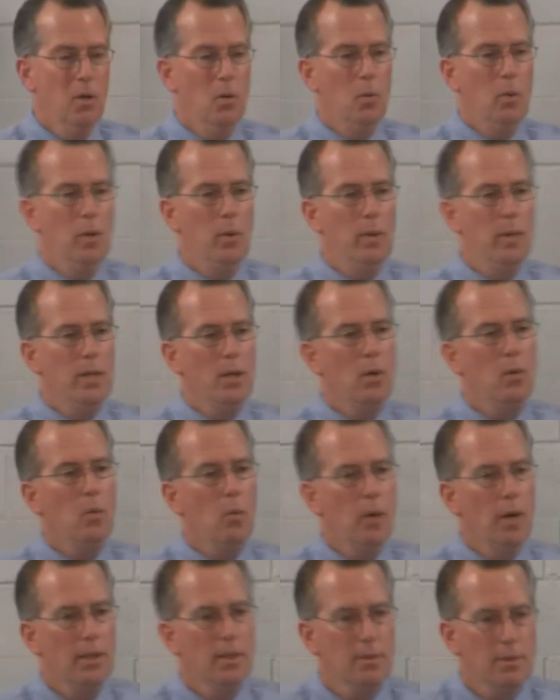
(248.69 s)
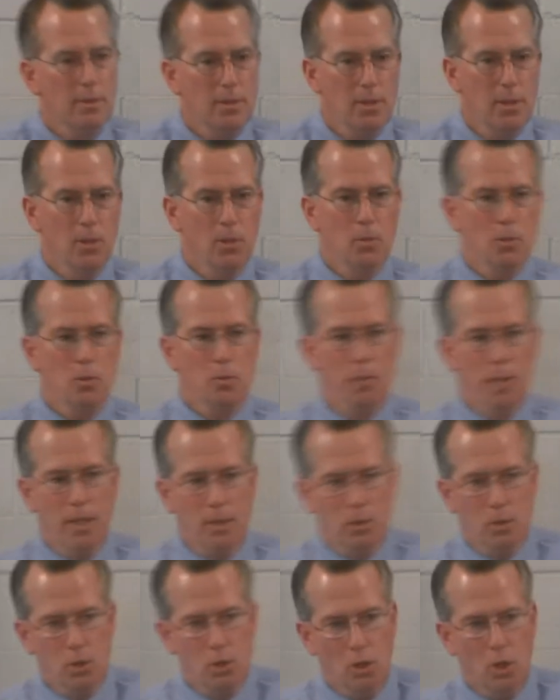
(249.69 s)
We, we don't want to
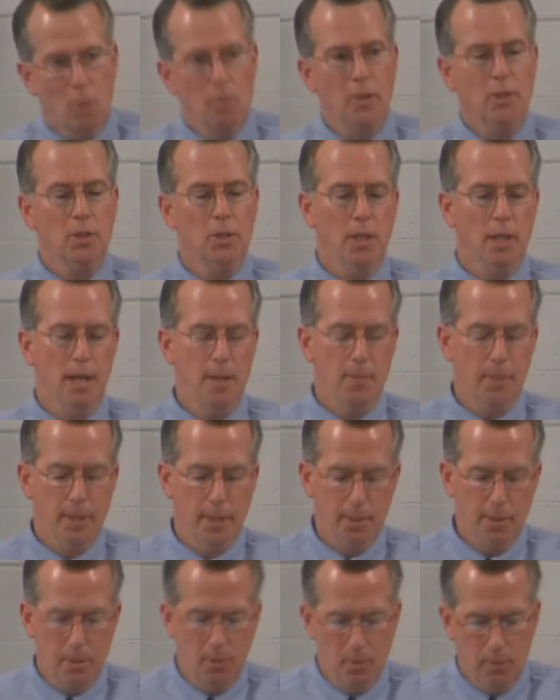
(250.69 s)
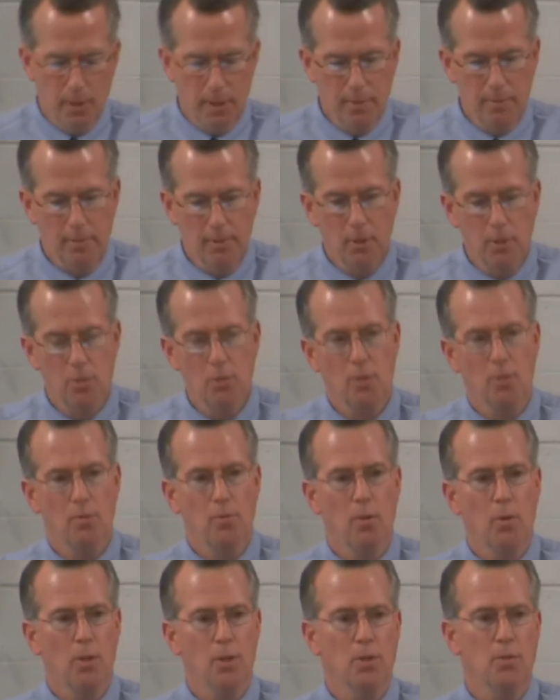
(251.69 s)
spend so much time in it that we lose the
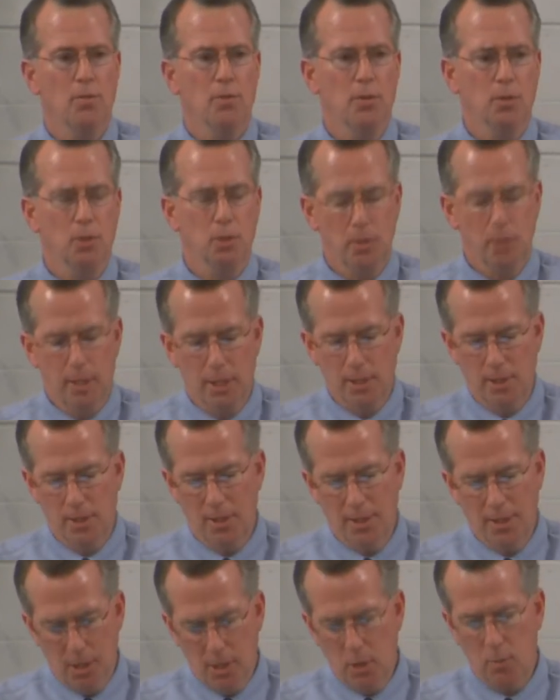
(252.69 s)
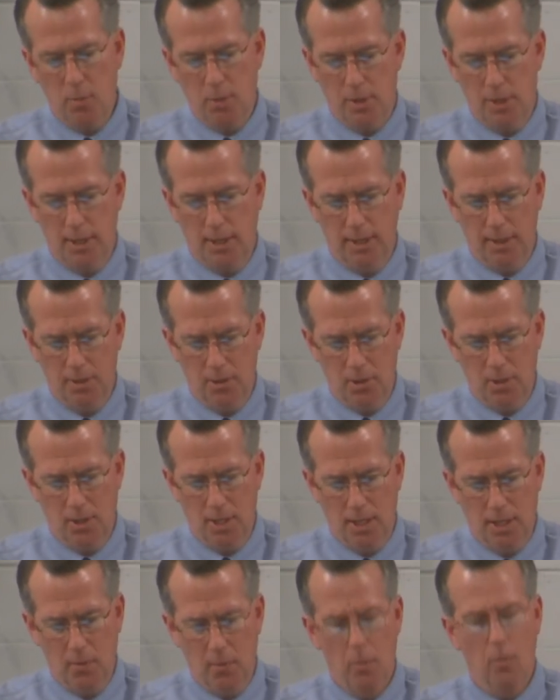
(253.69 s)
forest for the trees in this particular
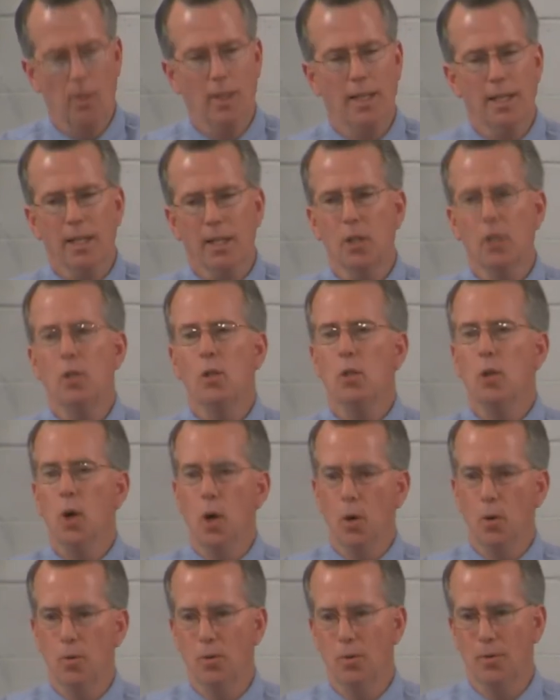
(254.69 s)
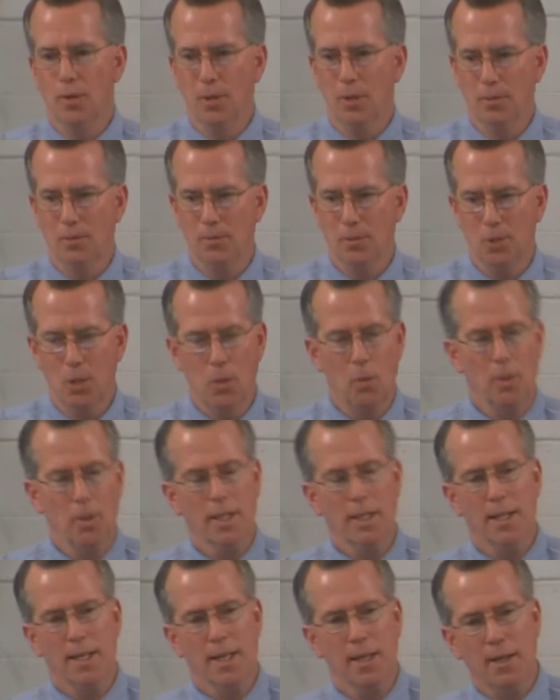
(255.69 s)
study. We want to get a good overview. So we're
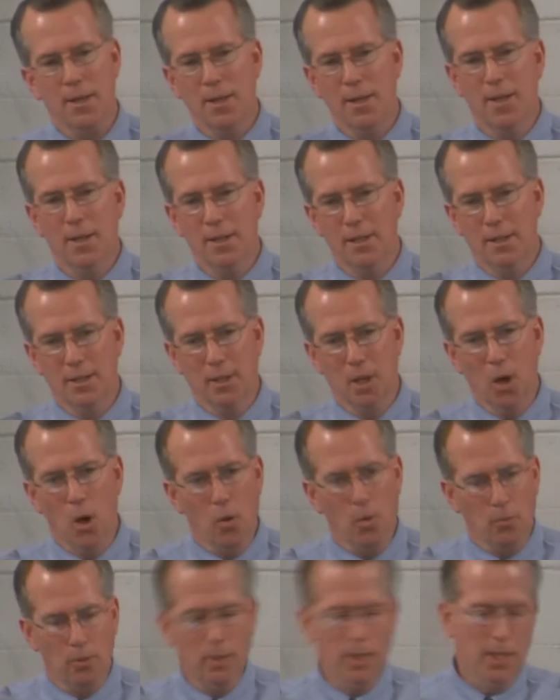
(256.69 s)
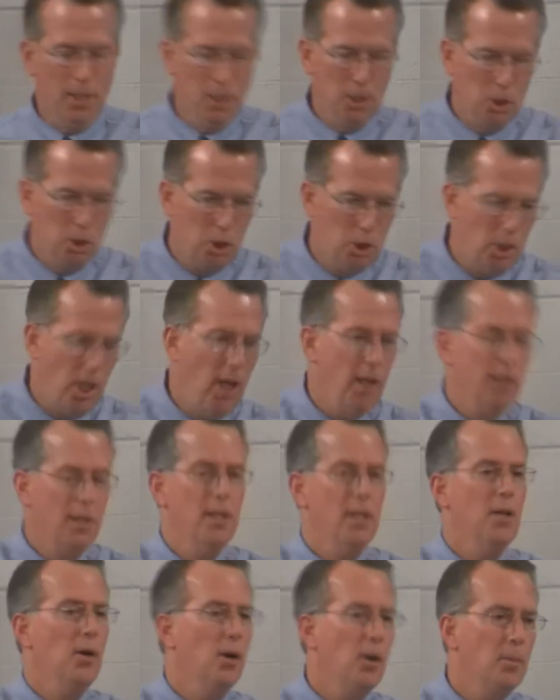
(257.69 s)
going to get, a, uh, hopefully, a good shot in
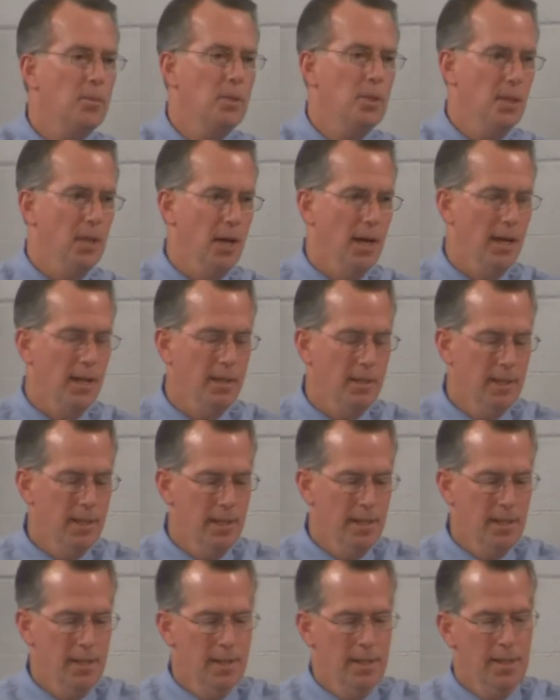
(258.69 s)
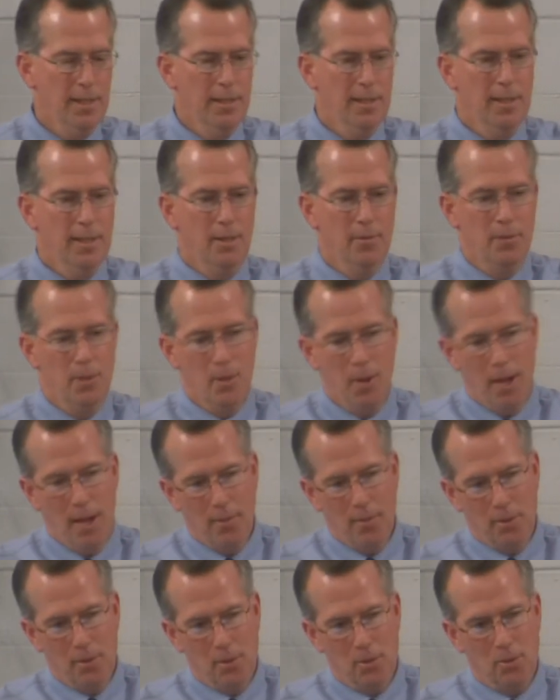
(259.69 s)
the arm tonight if you
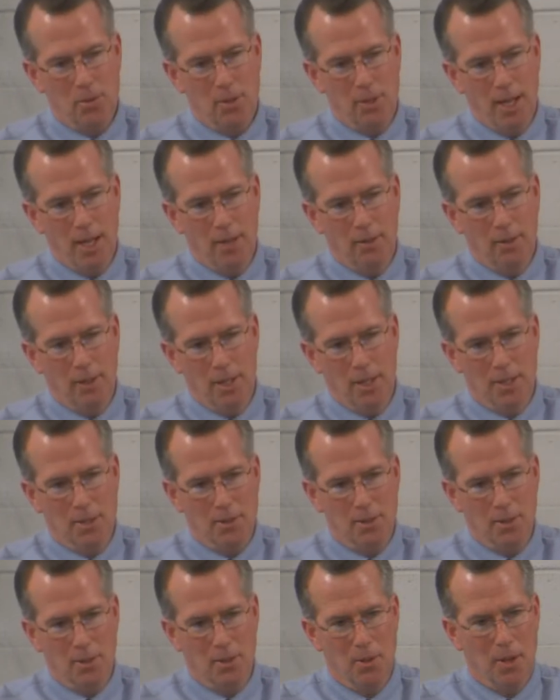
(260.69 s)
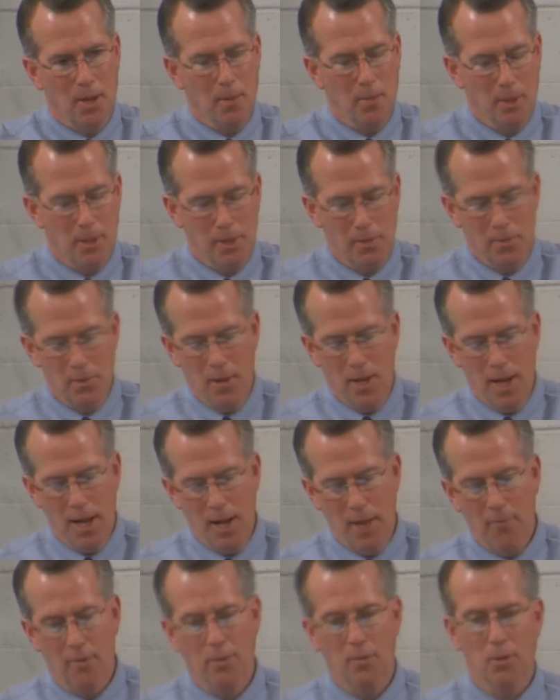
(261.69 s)
have those outlines, I don't know how many of you
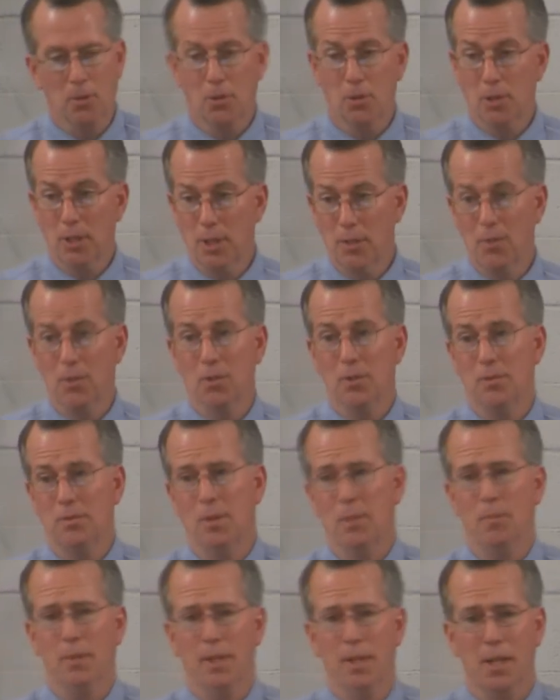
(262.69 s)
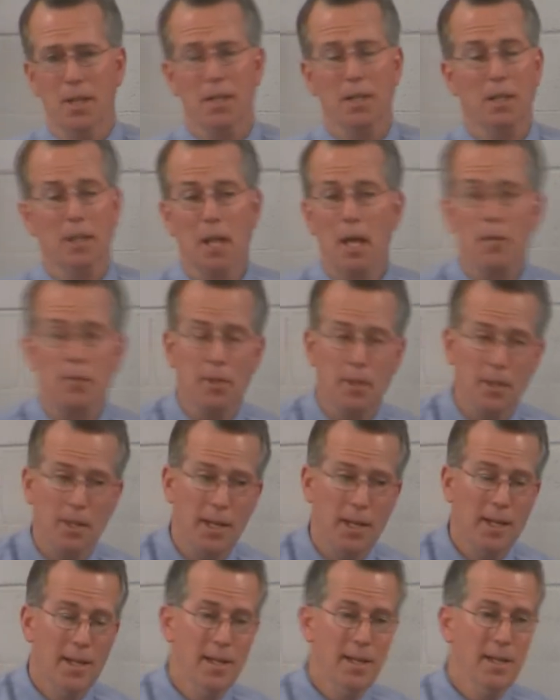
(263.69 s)
have them, you'll see there's something like 11
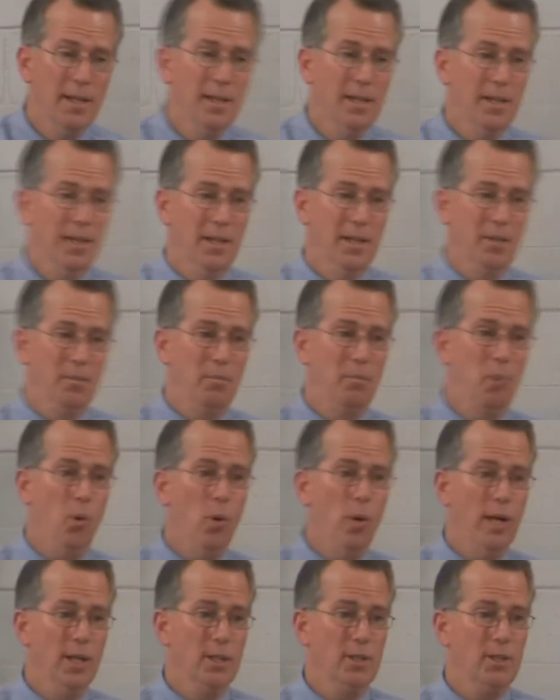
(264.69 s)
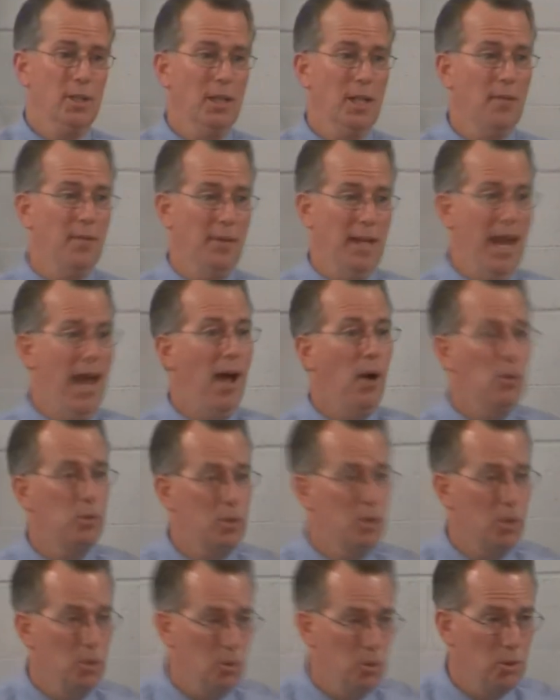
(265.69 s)
uh, points, 11 how
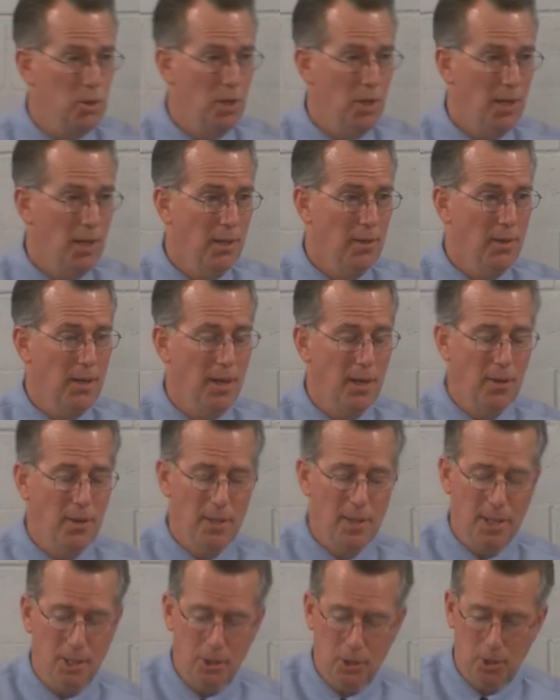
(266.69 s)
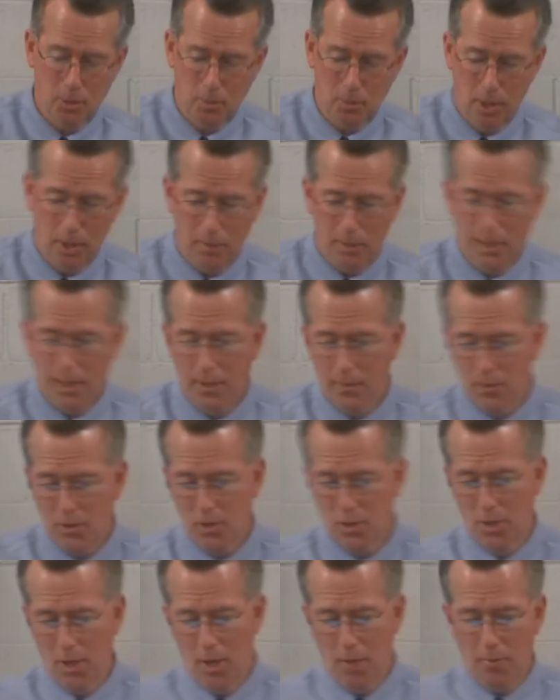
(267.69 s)
to's on there, and that should probably give
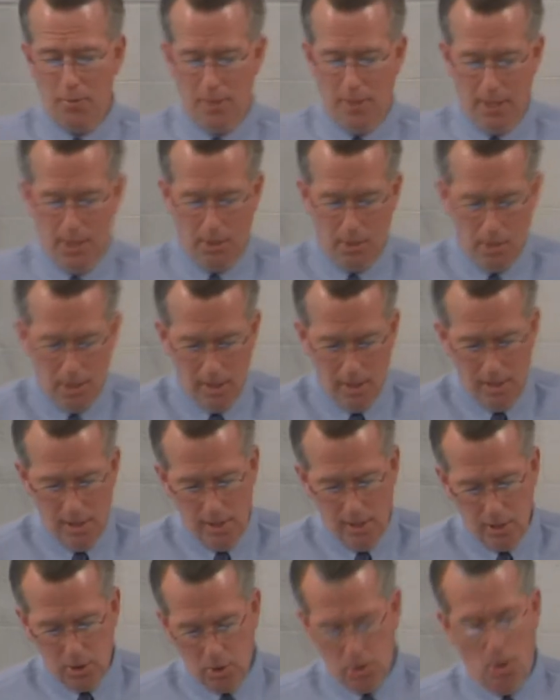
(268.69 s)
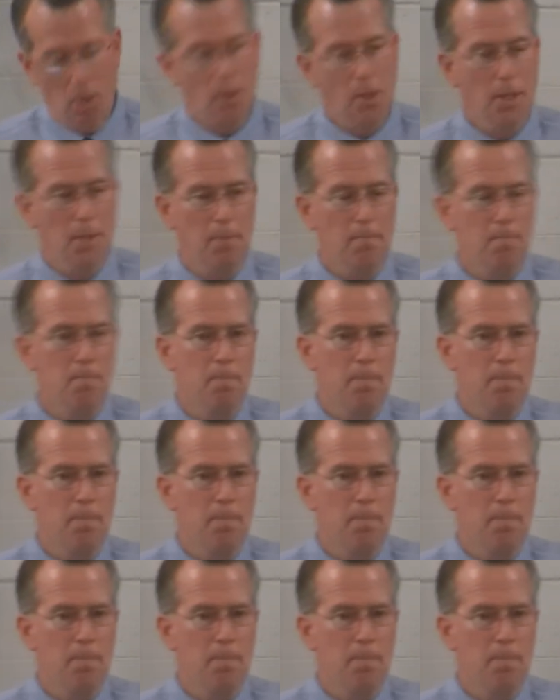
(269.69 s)
us enough to get started.